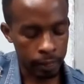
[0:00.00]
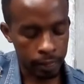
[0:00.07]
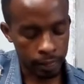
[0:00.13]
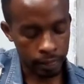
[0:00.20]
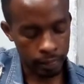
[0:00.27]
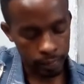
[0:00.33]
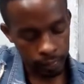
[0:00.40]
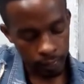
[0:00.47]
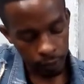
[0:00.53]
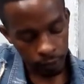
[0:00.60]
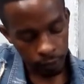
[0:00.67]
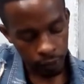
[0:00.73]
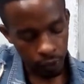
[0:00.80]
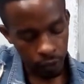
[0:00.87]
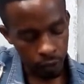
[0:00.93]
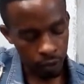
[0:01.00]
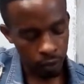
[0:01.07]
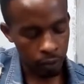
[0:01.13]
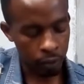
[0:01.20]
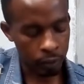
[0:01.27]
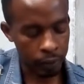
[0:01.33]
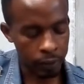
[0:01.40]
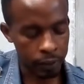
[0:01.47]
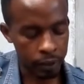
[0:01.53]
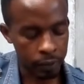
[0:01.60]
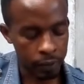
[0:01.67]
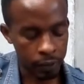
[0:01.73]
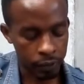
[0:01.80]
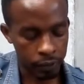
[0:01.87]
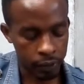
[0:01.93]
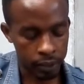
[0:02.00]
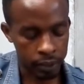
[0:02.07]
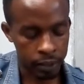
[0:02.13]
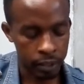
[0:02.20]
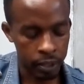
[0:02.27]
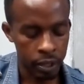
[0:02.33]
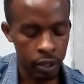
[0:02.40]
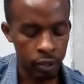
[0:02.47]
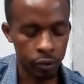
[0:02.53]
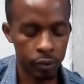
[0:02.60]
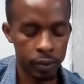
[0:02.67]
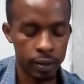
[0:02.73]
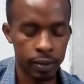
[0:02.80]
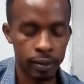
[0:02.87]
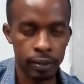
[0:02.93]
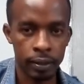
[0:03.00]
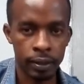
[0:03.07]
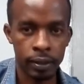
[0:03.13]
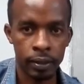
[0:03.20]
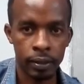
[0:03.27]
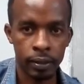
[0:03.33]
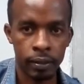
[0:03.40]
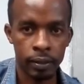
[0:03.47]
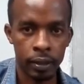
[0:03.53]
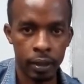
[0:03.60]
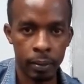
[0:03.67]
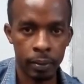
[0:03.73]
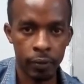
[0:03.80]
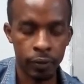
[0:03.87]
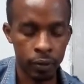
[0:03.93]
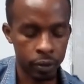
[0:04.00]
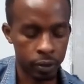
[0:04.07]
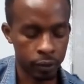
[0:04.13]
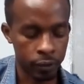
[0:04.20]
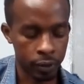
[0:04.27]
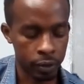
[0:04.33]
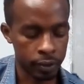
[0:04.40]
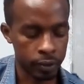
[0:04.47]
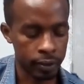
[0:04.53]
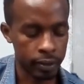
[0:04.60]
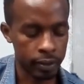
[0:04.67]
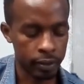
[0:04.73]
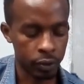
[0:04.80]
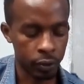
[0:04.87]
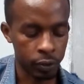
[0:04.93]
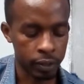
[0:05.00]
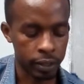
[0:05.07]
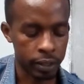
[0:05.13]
4 on the 7th fret. So this is string number 4. Of course, this is not A.